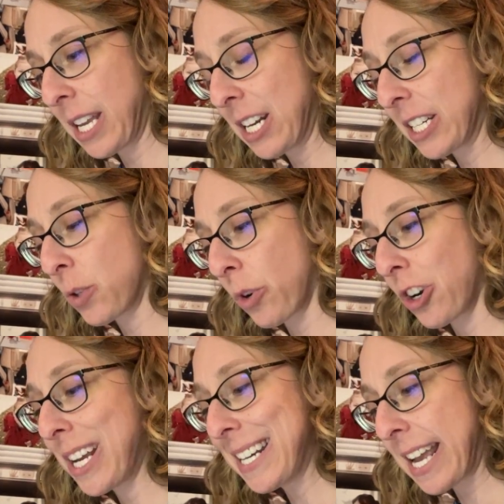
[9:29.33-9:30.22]
disorder
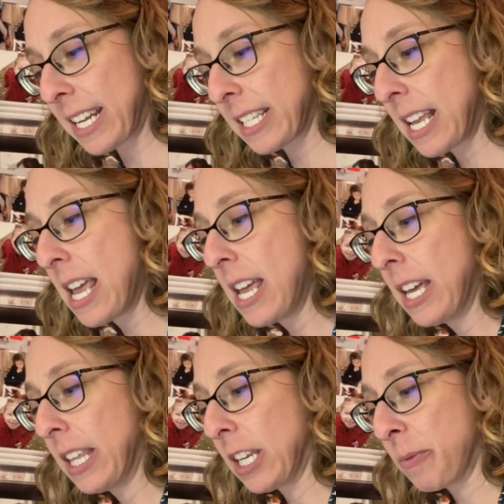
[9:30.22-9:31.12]
index,
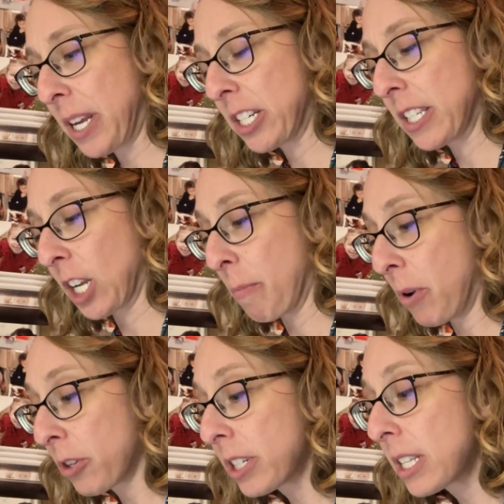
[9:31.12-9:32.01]
the obsessions and
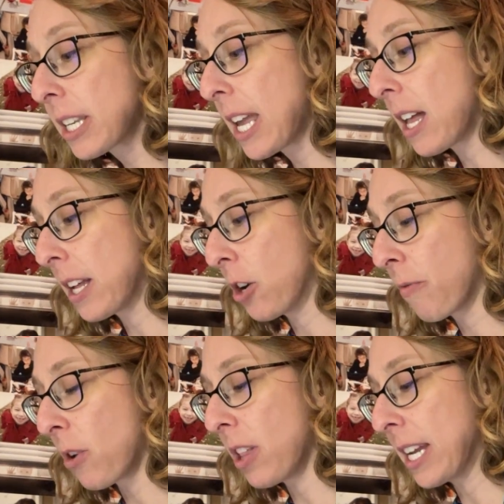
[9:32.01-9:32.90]
compulsion scale, and
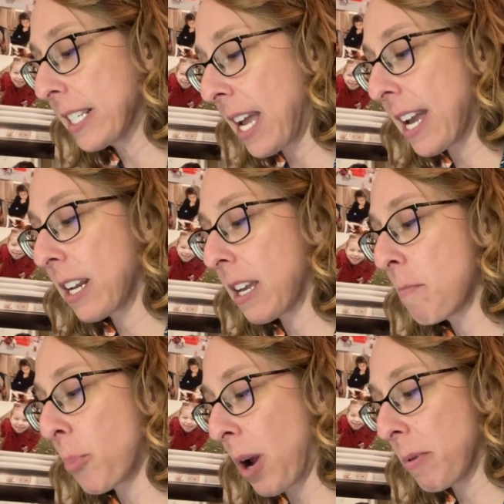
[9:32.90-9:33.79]
overall anxiety
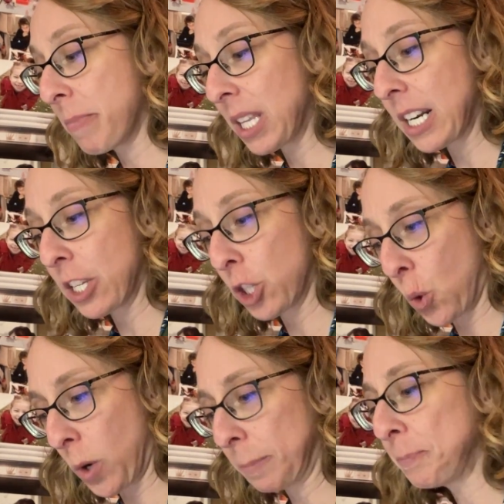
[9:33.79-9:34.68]
probability
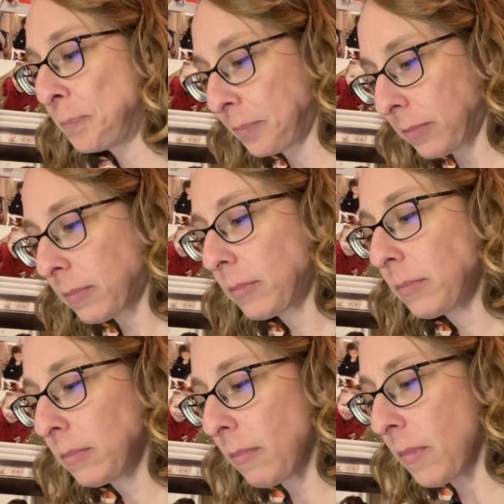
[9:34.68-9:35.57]
score.
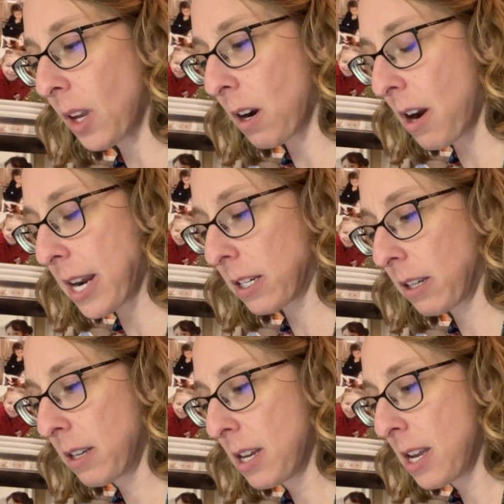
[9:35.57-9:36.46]
All right.
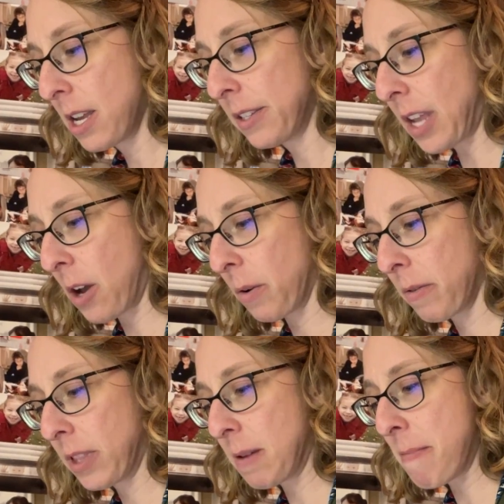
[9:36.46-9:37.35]
So,
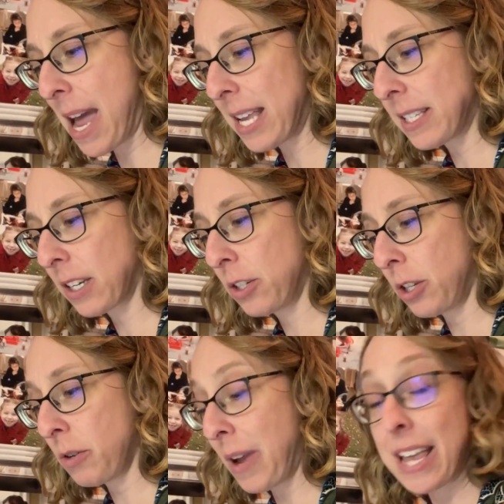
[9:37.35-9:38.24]
the Mask
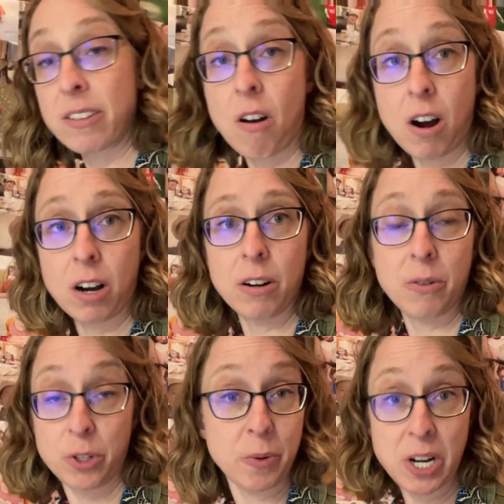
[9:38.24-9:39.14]
2 SR,
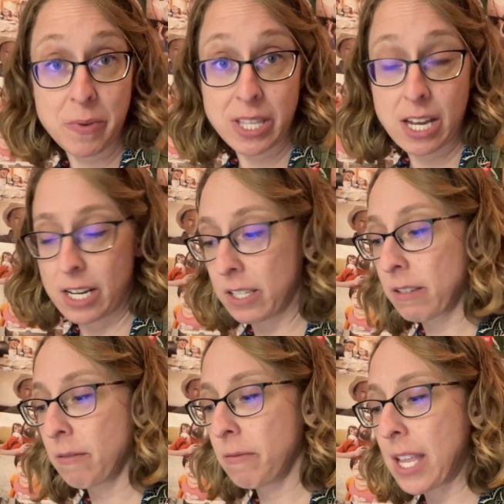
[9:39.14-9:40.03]
do we know what that
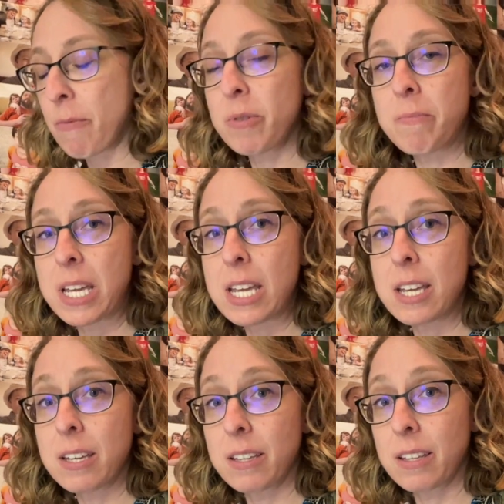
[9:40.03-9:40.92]
is? That would
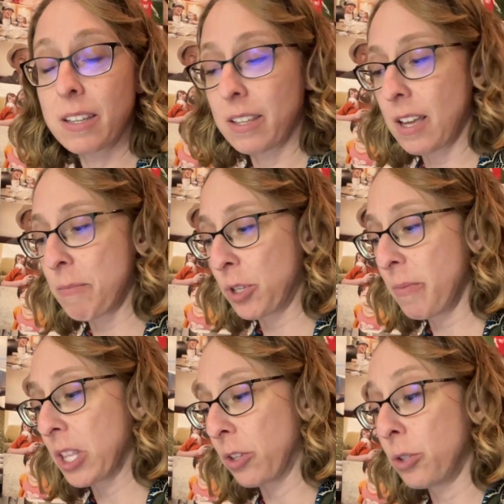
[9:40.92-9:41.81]
be, I'm
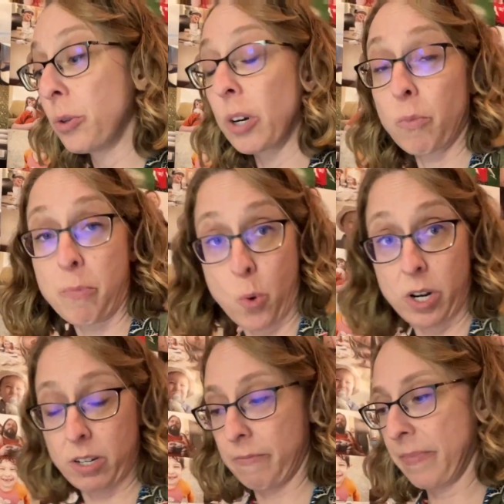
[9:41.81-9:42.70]
assuming, the student report.